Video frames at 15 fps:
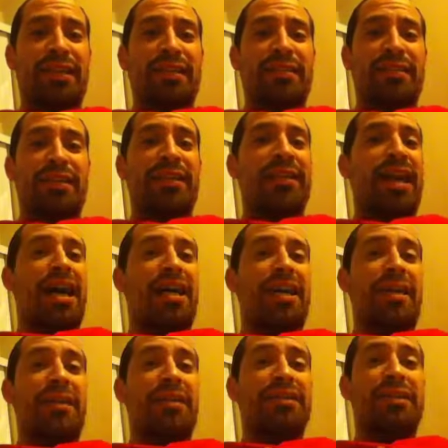to God
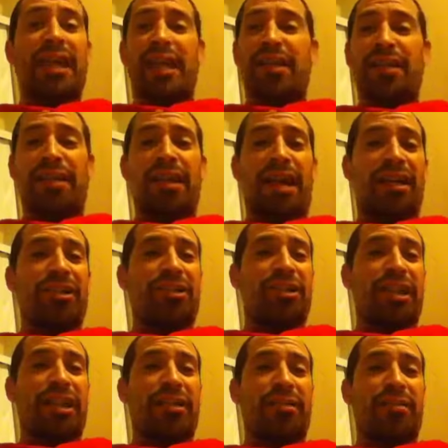and signed a
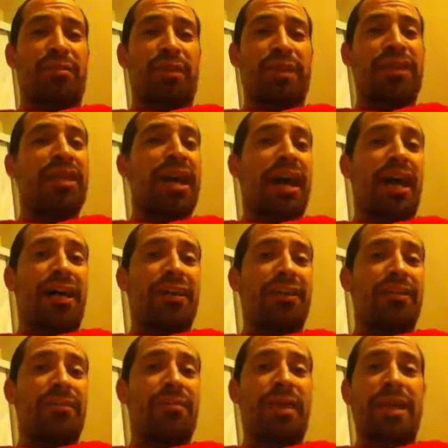contract with God,
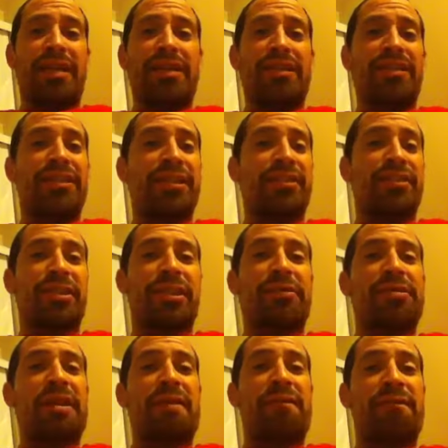making a deal that they were
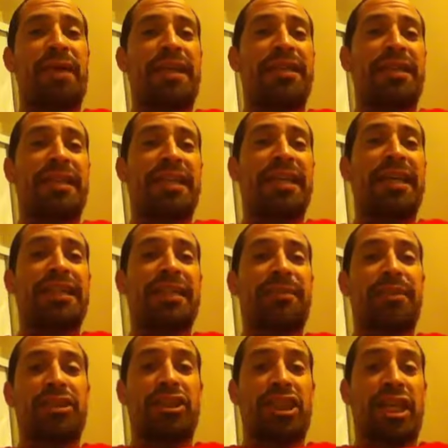going to have faith that he got them
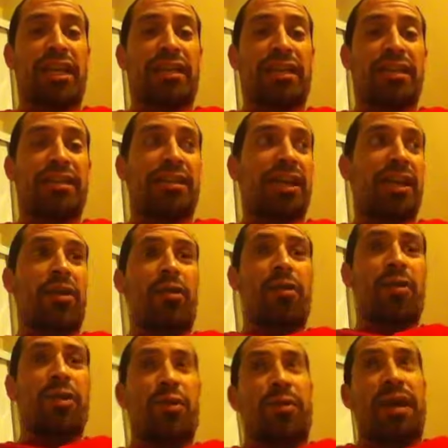a jet. And they're like, oh,
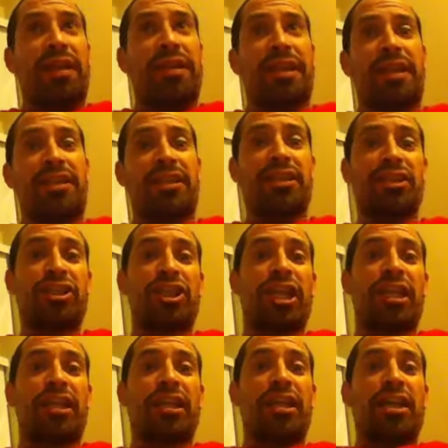you might think that a
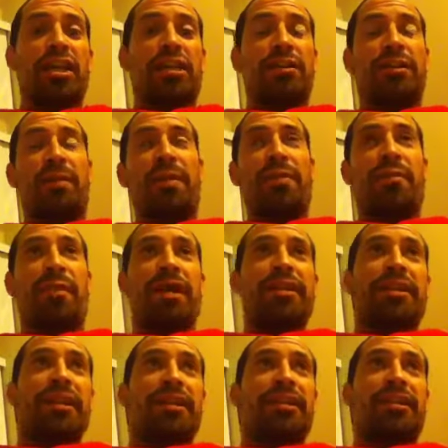jet, some people might
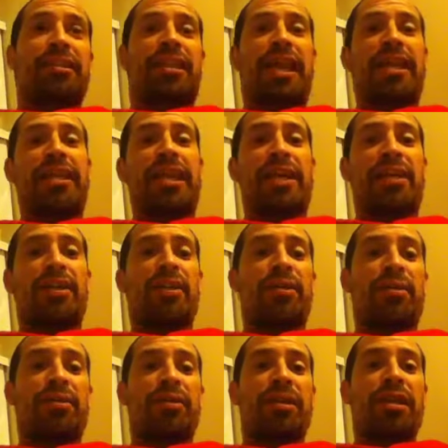think that taking out a
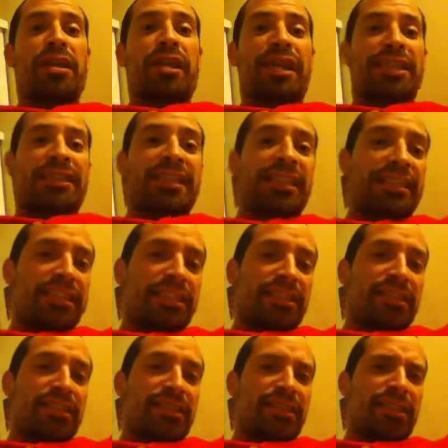loan is
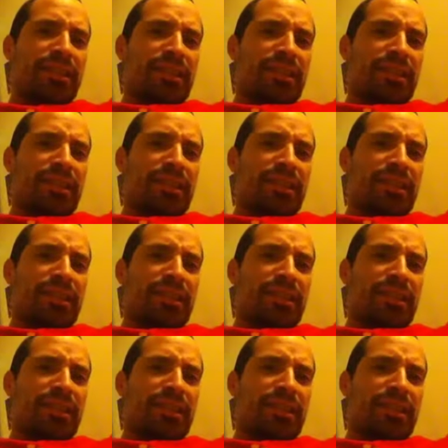easier